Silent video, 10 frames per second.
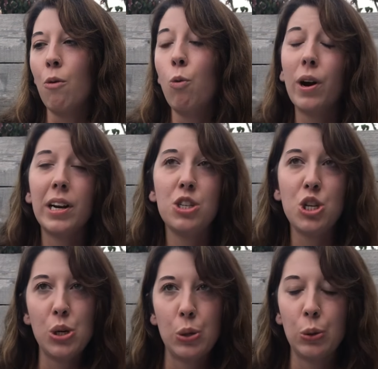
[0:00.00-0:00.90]
wanted
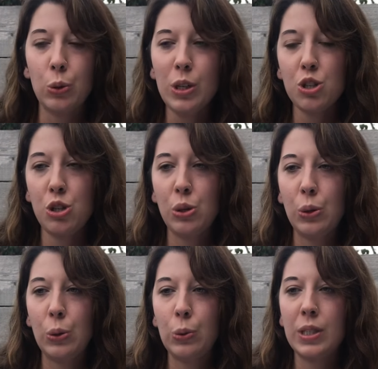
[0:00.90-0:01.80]
you
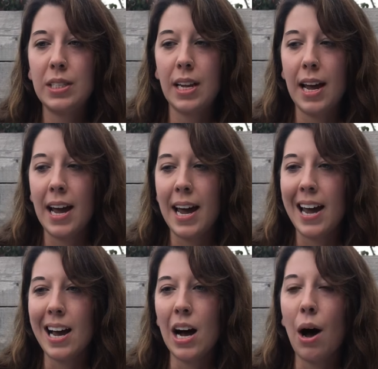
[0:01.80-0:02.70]
to
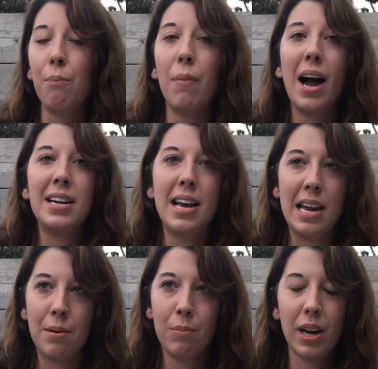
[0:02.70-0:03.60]
say my
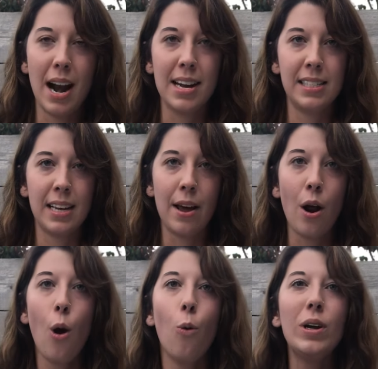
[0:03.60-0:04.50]
name, and I said,
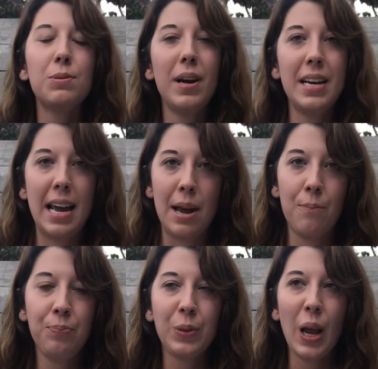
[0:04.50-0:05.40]
what's my name?